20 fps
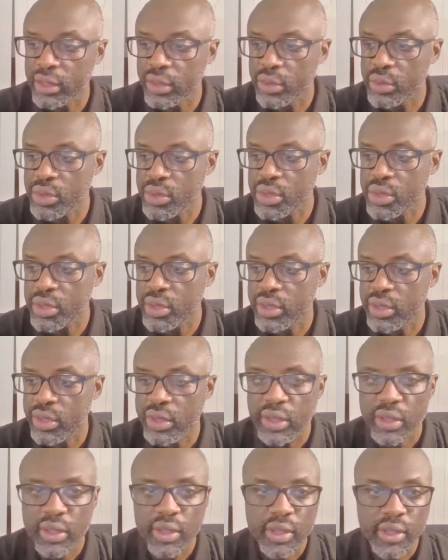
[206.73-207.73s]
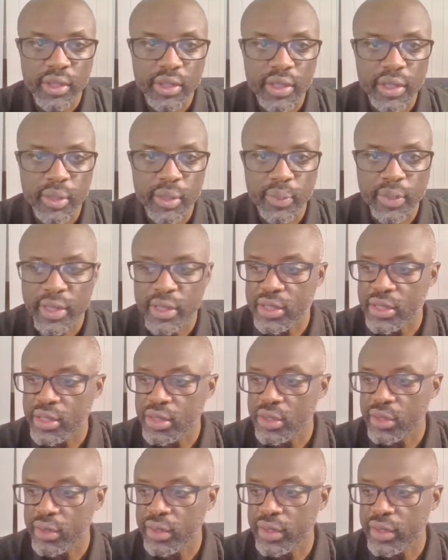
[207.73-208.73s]
launch, then we can
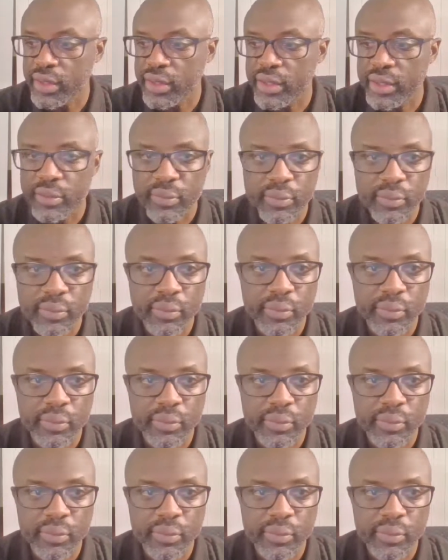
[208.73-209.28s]
certainly